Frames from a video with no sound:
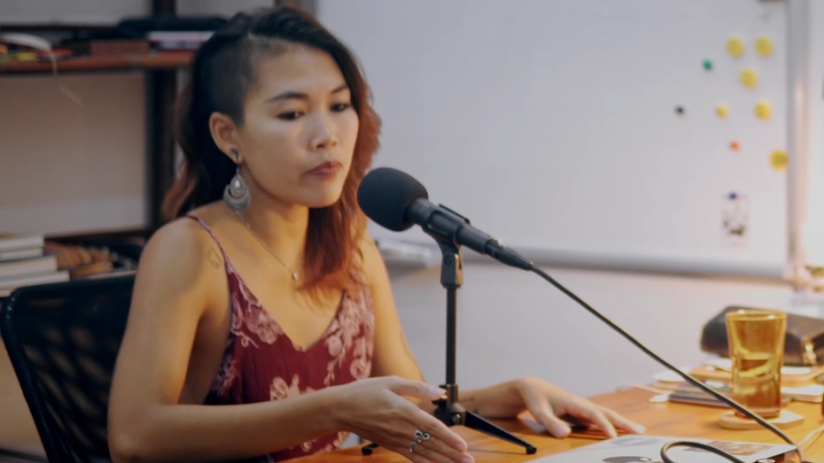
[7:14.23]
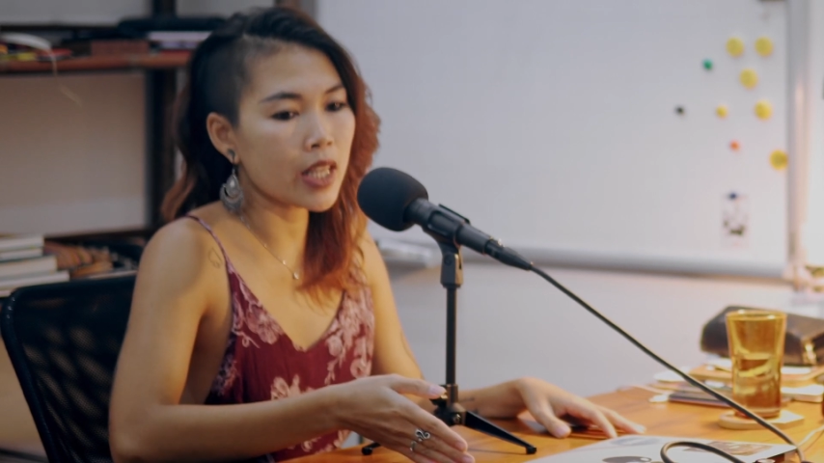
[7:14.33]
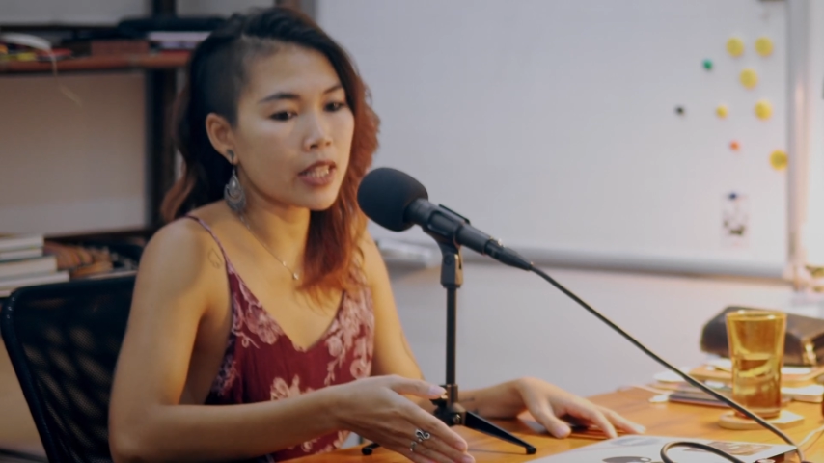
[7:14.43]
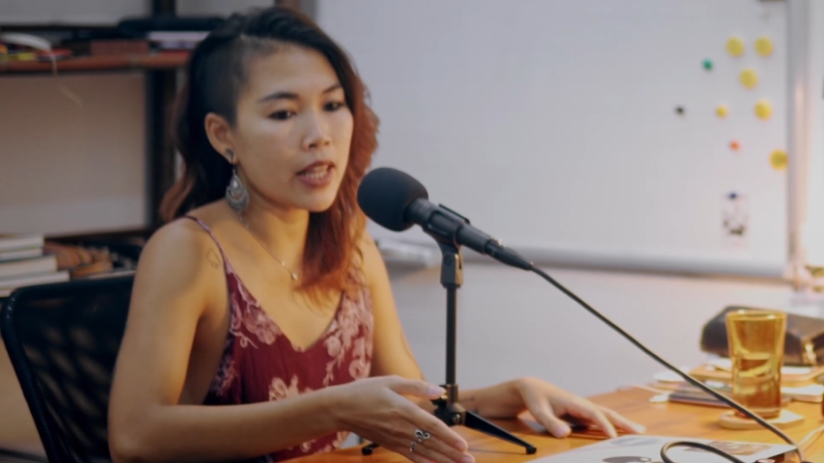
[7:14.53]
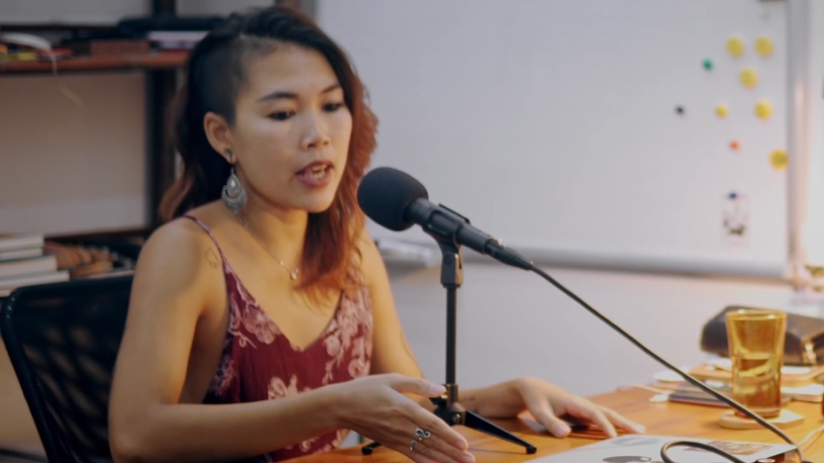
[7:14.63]

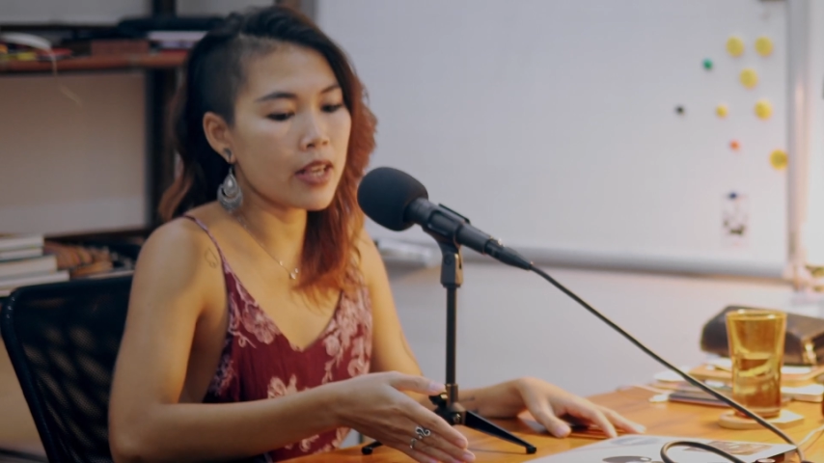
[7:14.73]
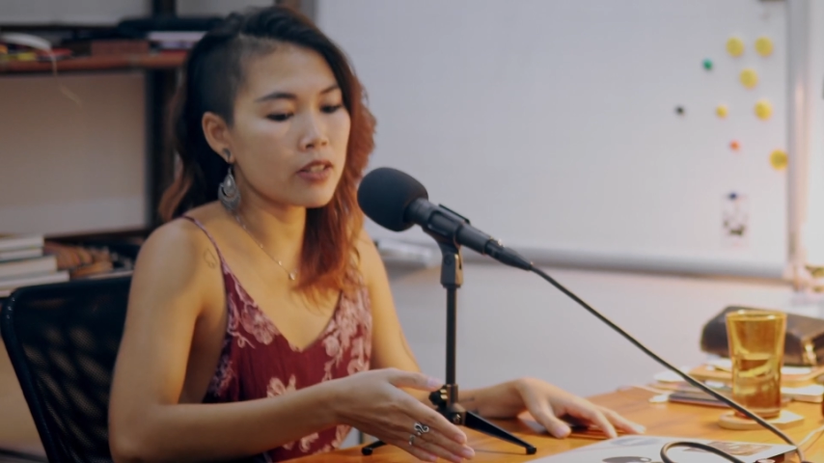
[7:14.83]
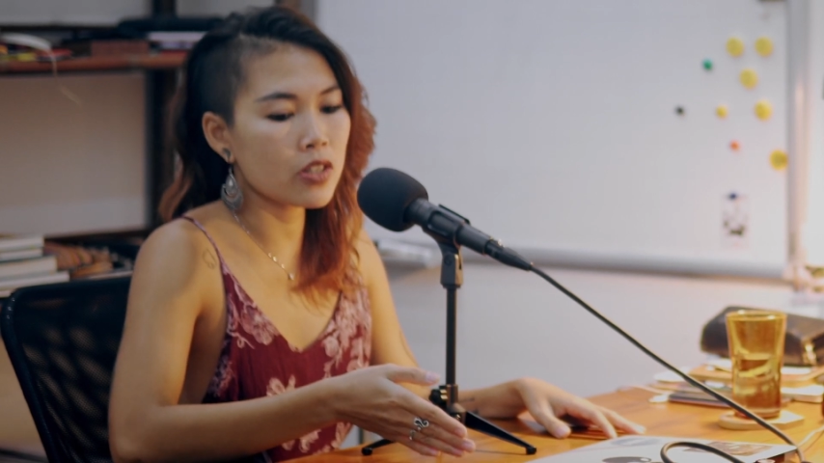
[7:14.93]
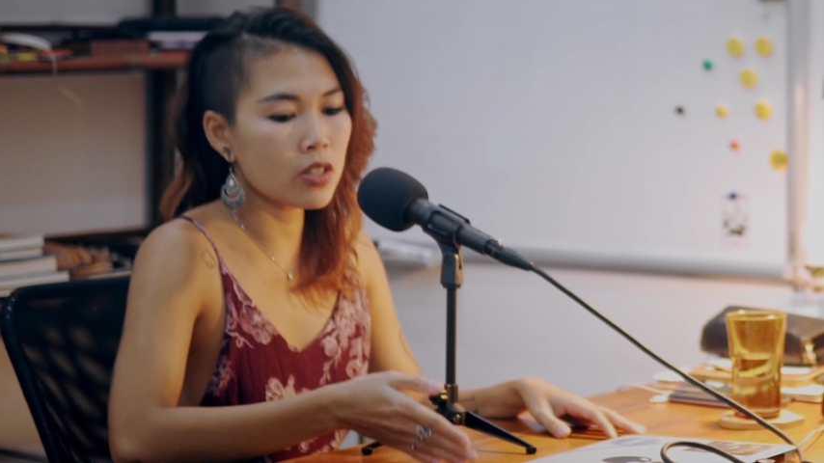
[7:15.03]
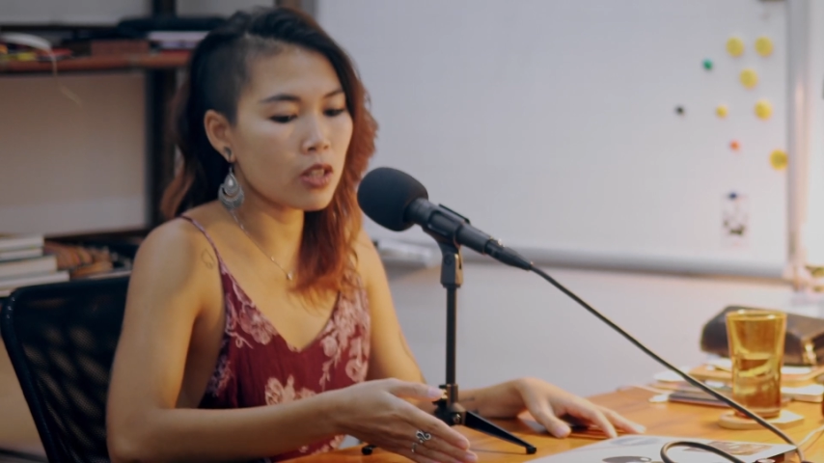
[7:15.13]
and
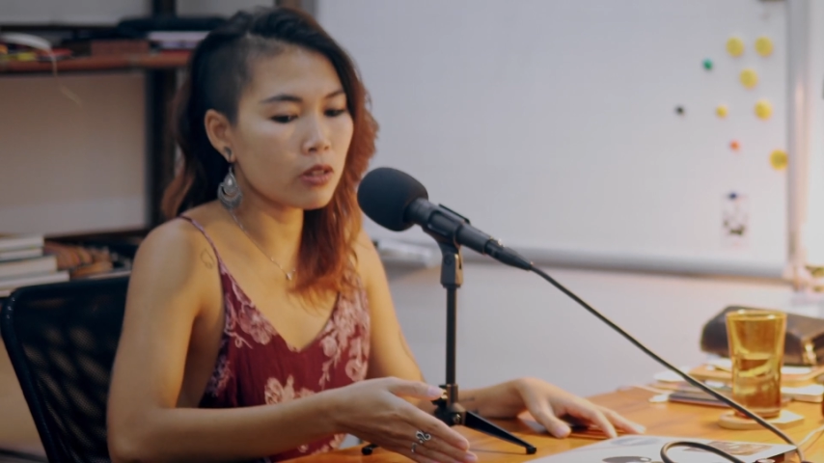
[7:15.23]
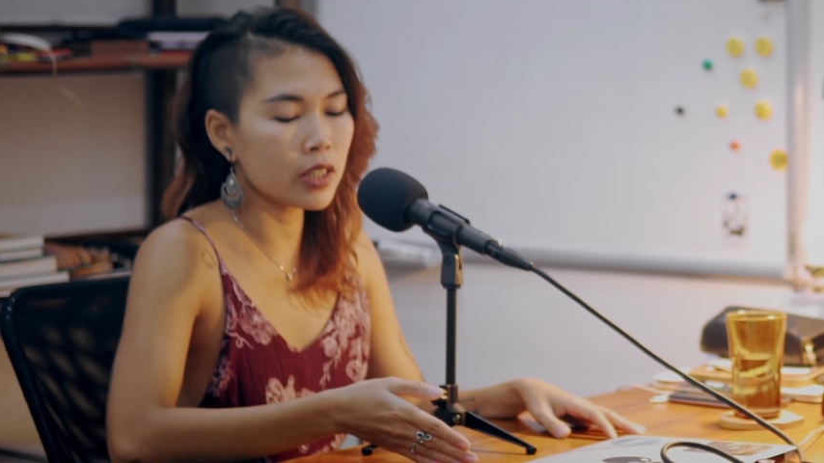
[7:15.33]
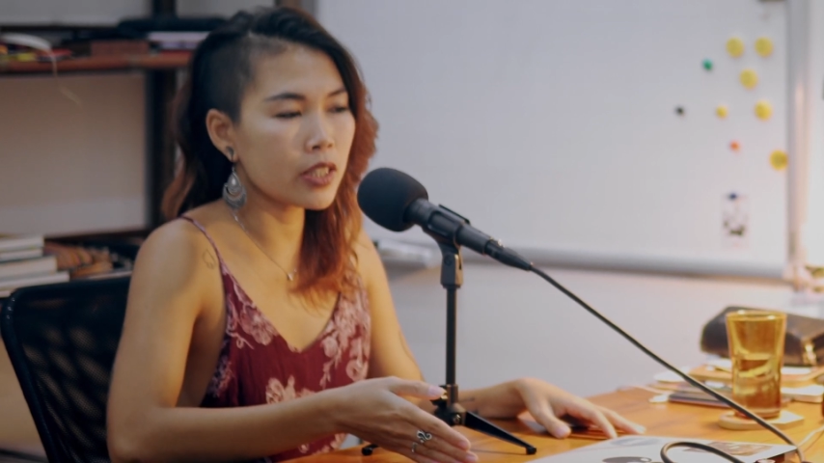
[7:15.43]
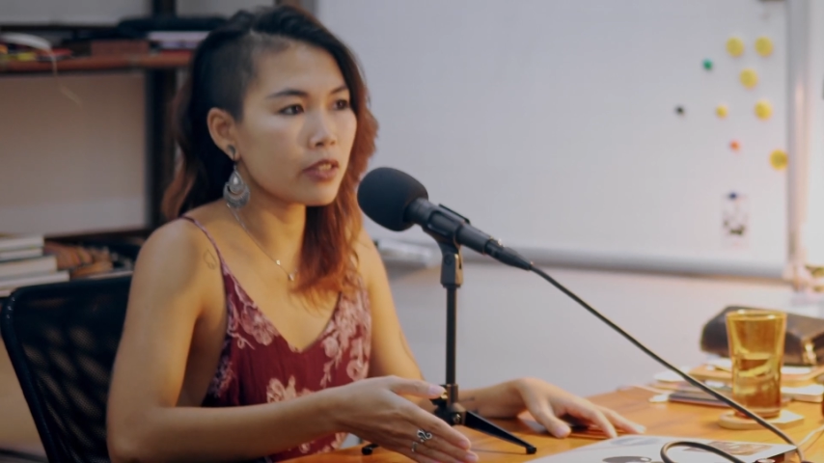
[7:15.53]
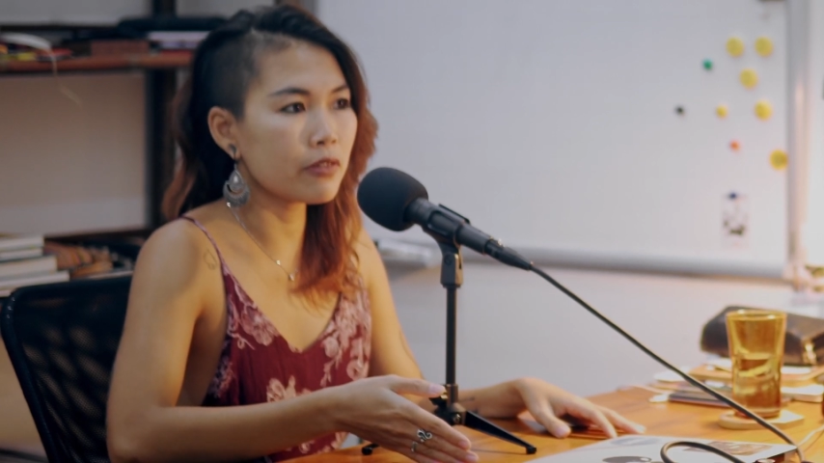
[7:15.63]
then
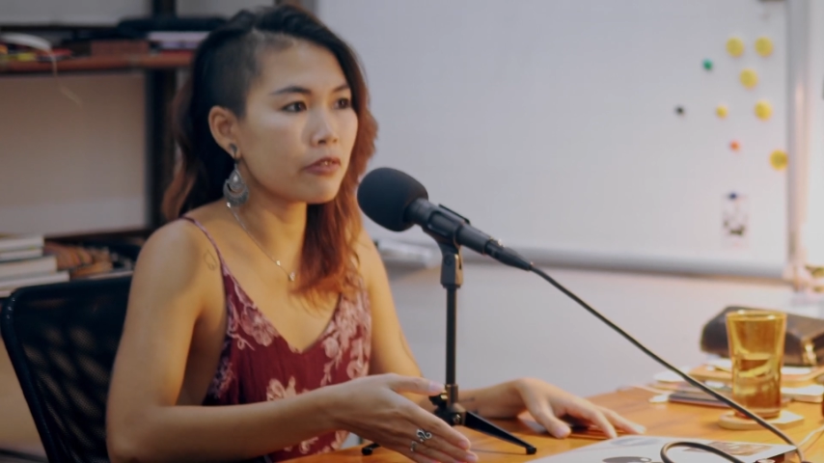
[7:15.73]
slowly